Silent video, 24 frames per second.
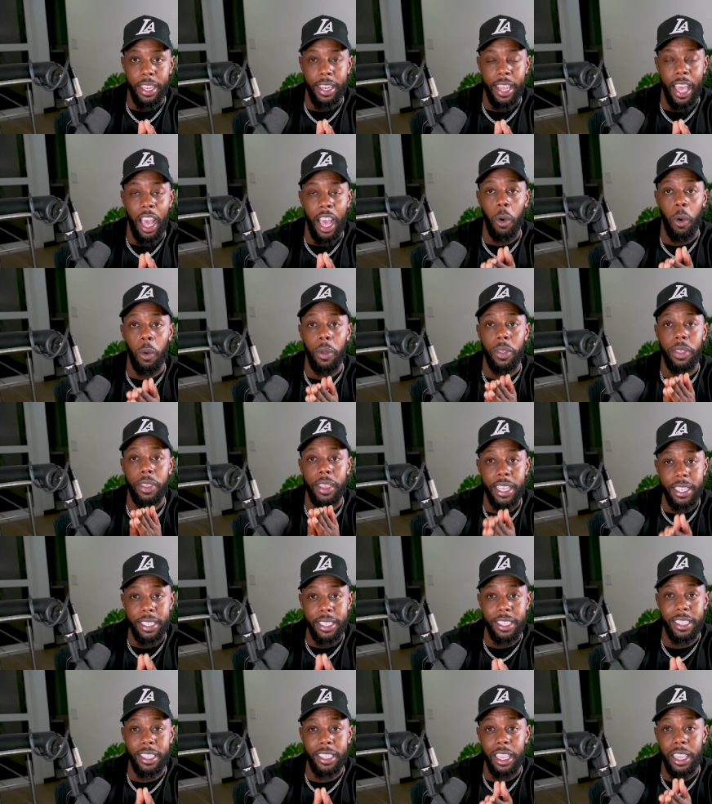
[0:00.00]
Now,
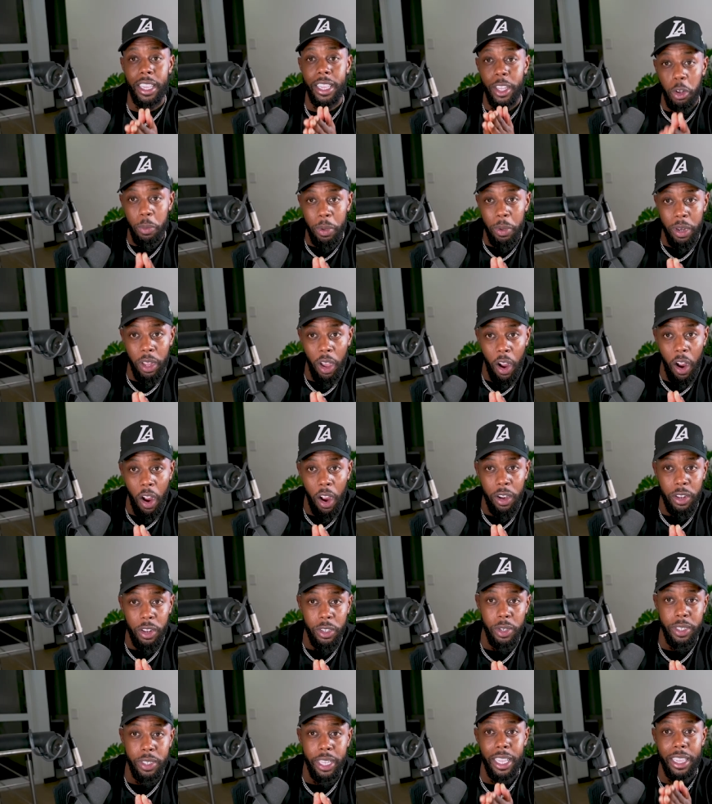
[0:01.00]
this is a little bit harder.
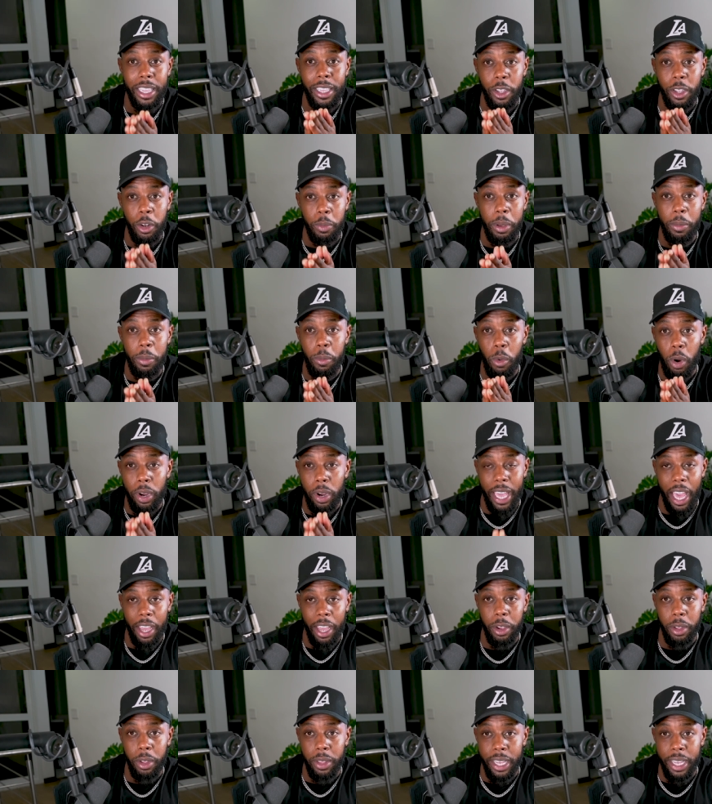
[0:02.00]
It's gonna take a little bit more
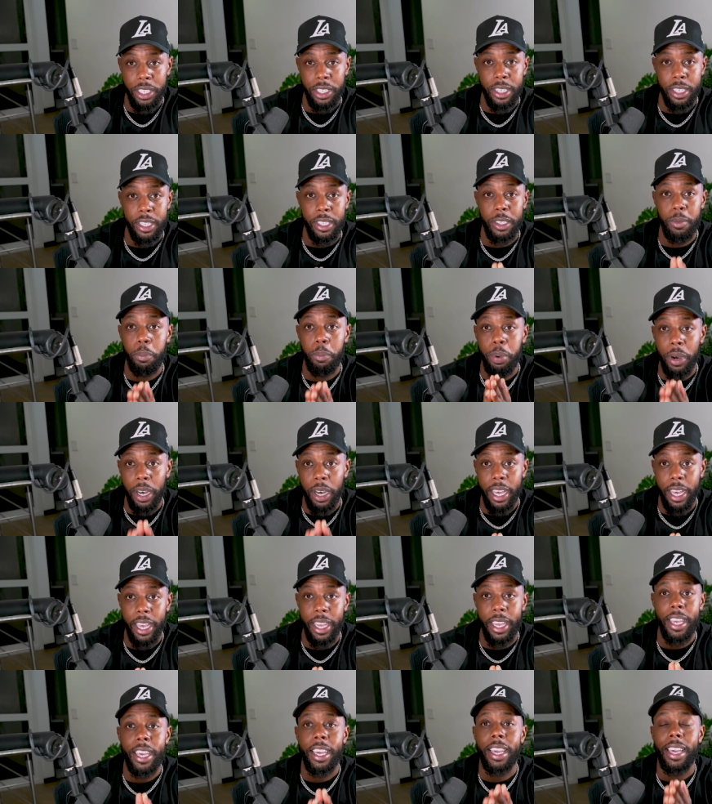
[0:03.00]
calculations,
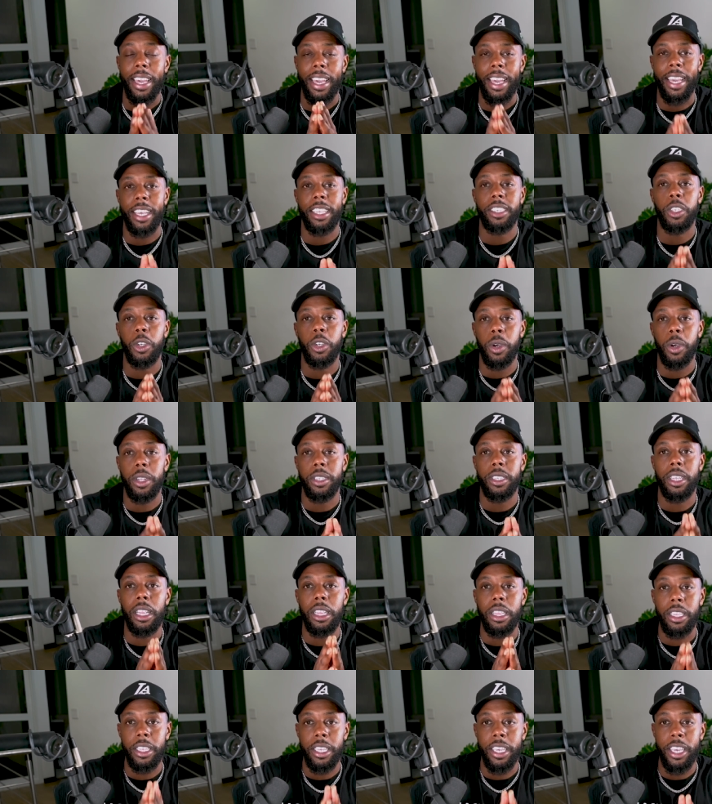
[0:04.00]
but it's going to
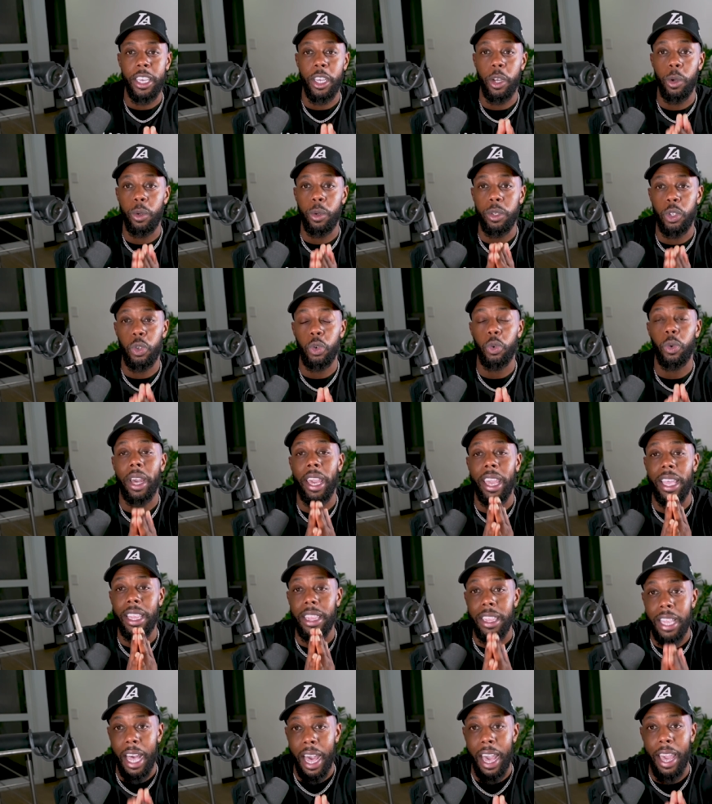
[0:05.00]
lead to a
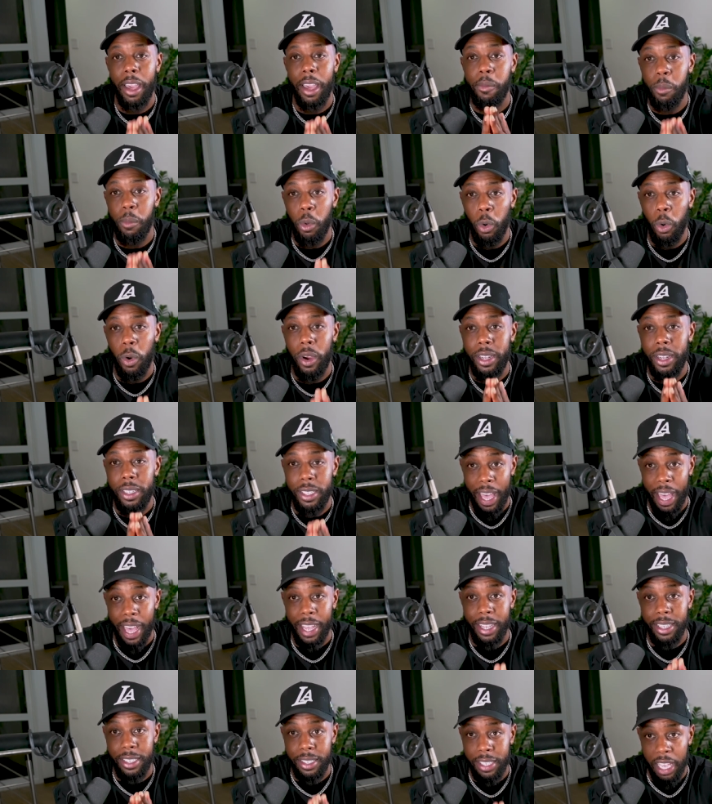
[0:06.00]
lot more tax